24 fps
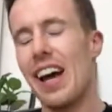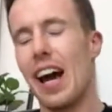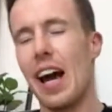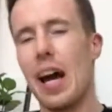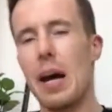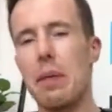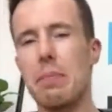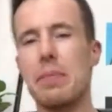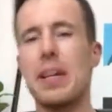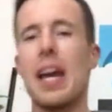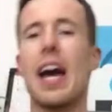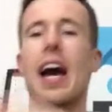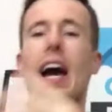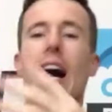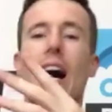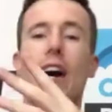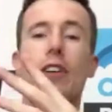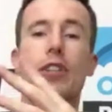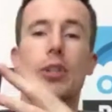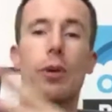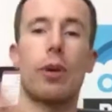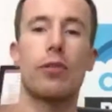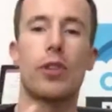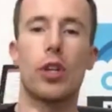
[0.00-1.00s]

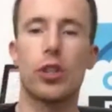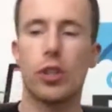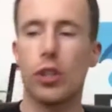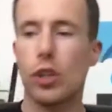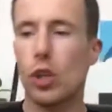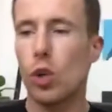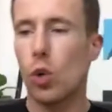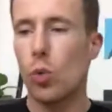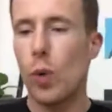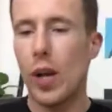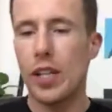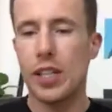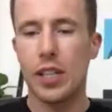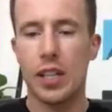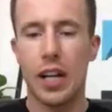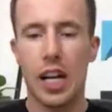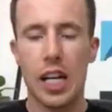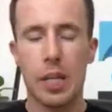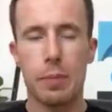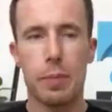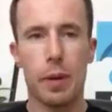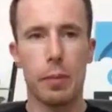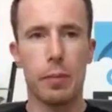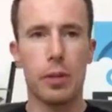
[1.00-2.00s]
So I've got something called
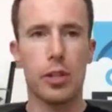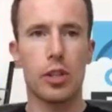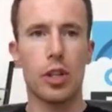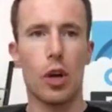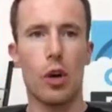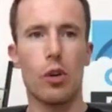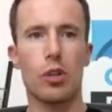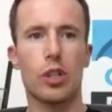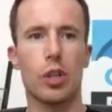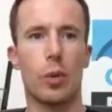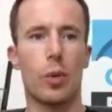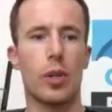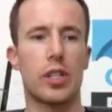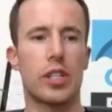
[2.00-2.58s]
retinitis pigmentosa,